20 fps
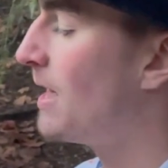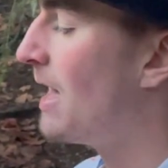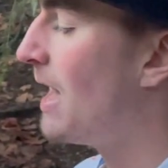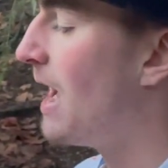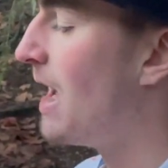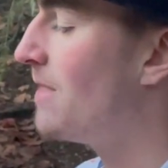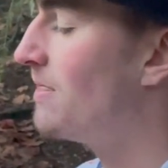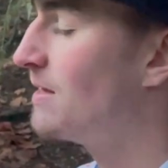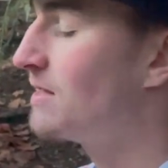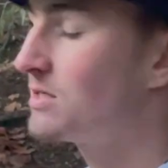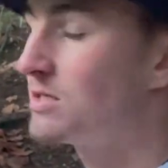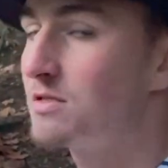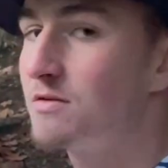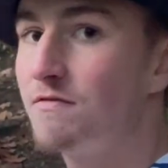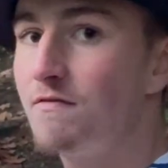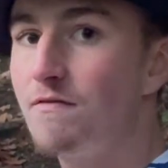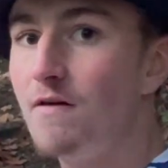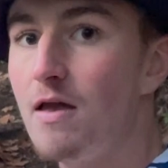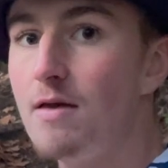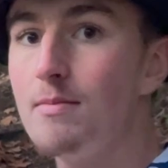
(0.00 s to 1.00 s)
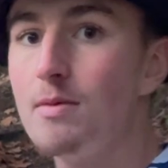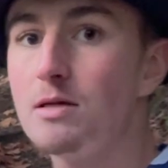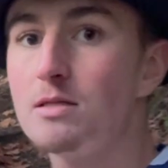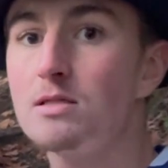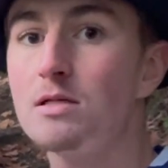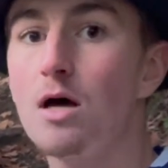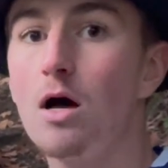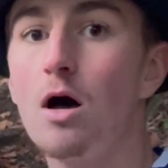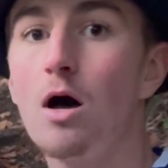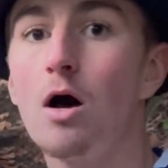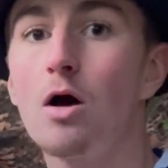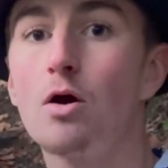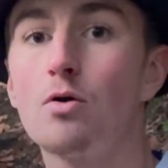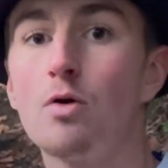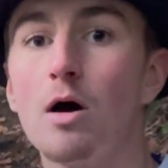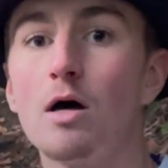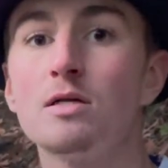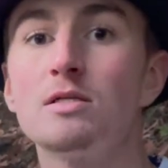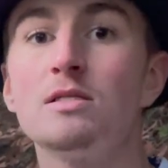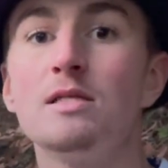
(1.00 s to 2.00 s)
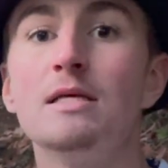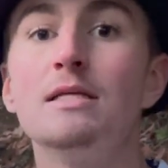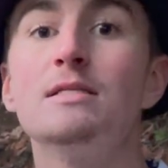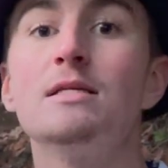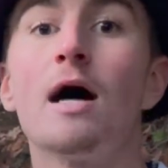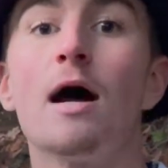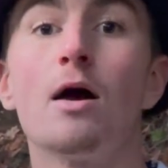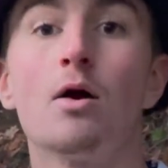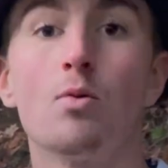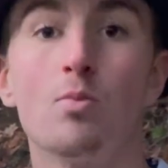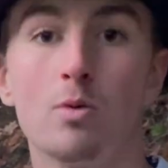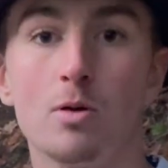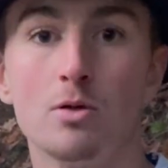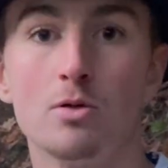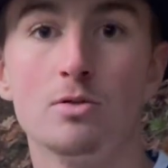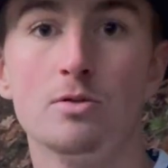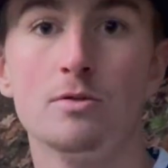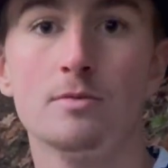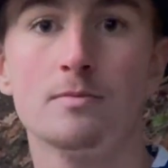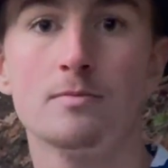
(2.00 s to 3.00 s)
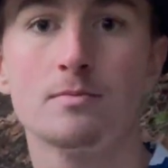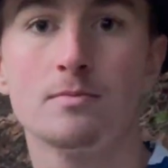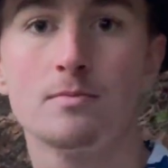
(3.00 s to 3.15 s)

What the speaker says: and this is famous across the entire world. Now,